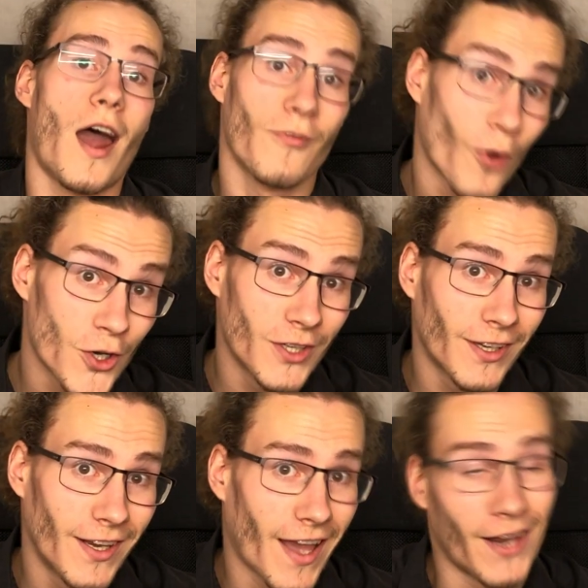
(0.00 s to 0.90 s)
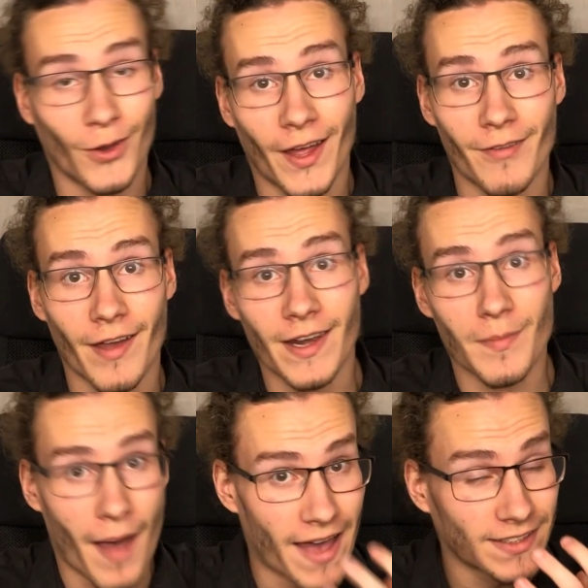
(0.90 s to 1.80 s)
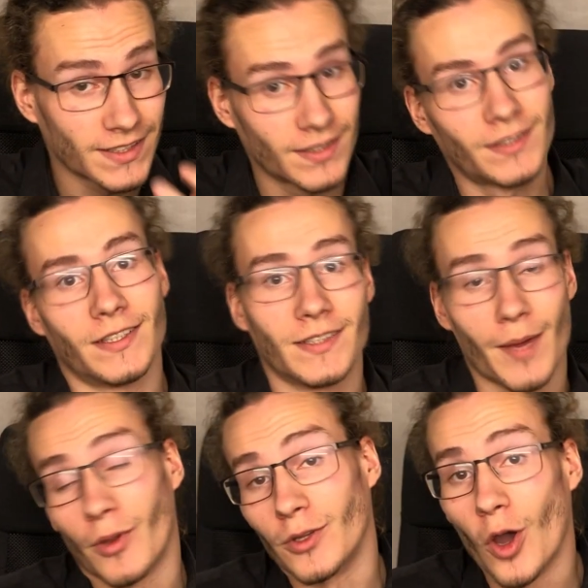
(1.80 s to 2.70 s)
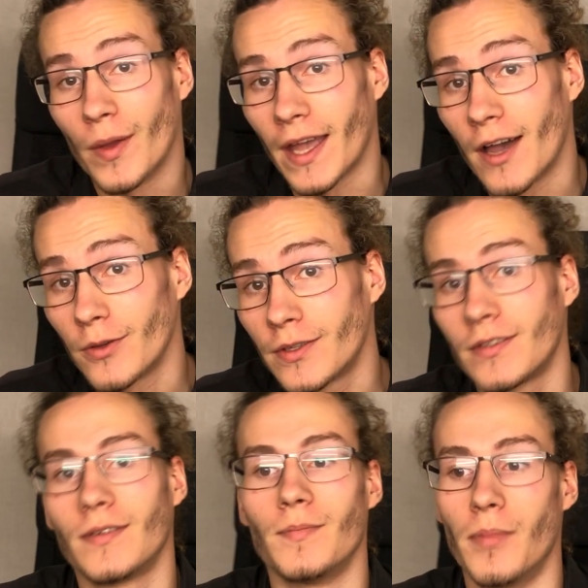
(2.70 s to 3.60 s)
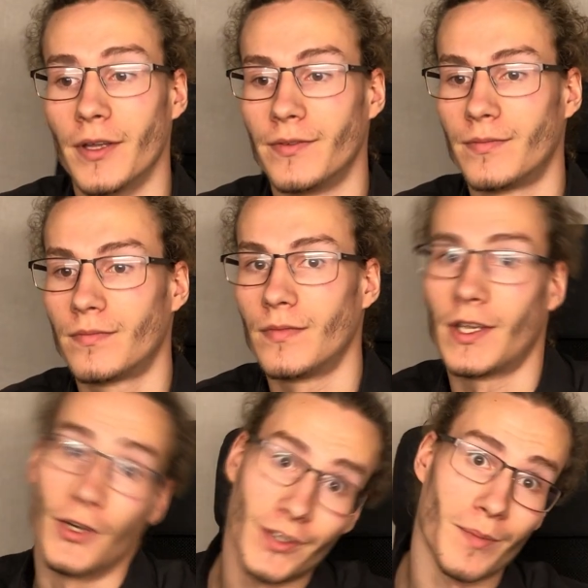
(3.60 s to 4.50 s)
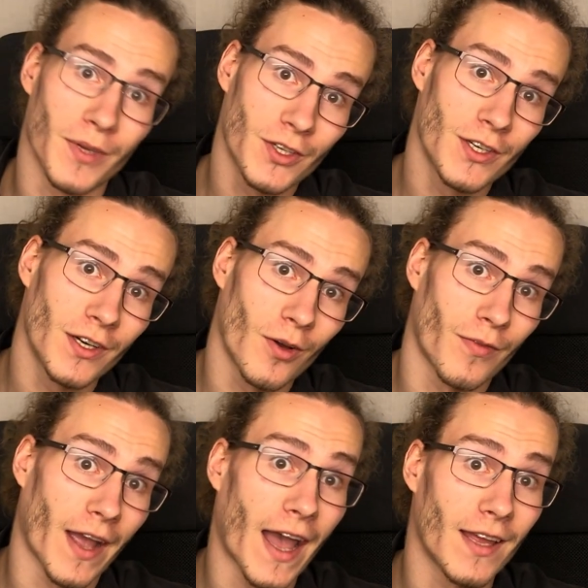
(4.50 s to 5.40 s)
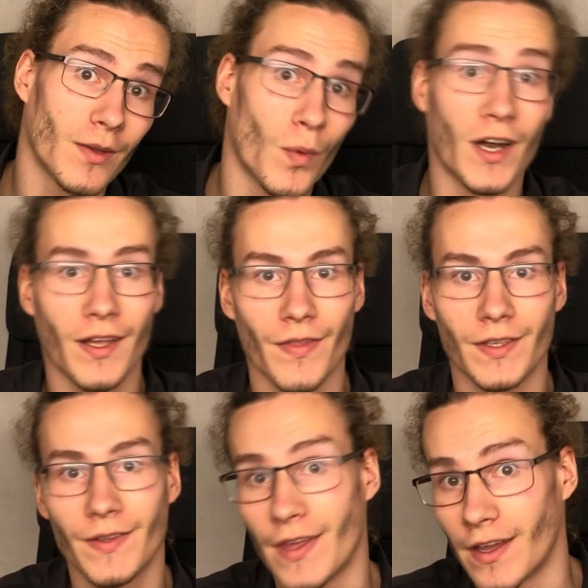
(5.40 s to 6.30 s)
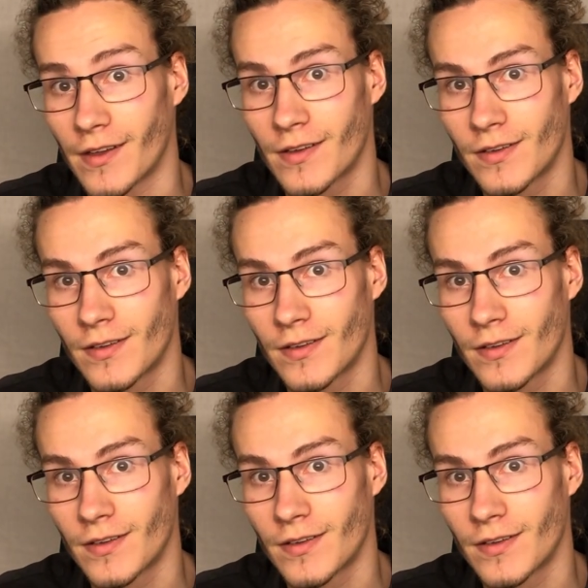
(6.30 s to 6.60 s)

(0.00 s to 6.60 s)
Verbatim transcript: Unfortunately, I don't have any mask since I'm not going out, but here is a picture of a guy wearing this thing.